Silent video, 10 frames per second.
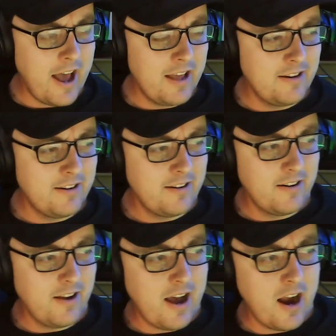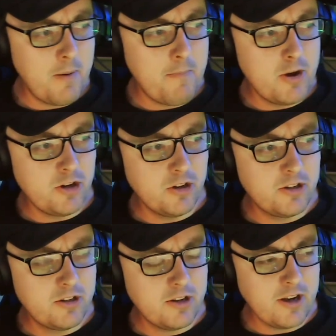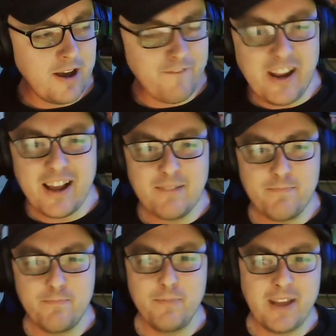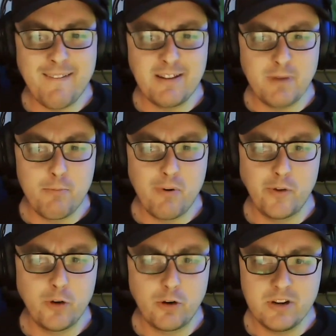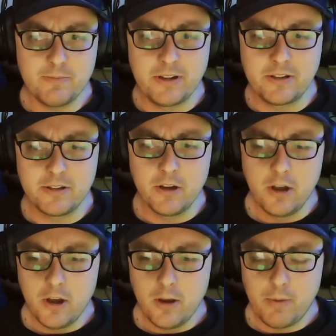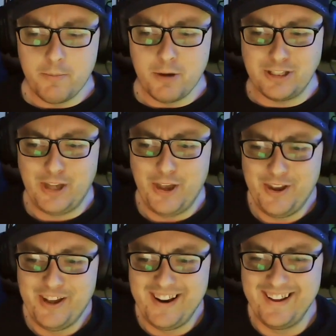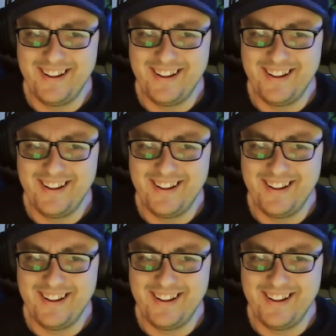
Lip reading: And I remember I think I gave it to my brother for Christmas, but I'm not certain.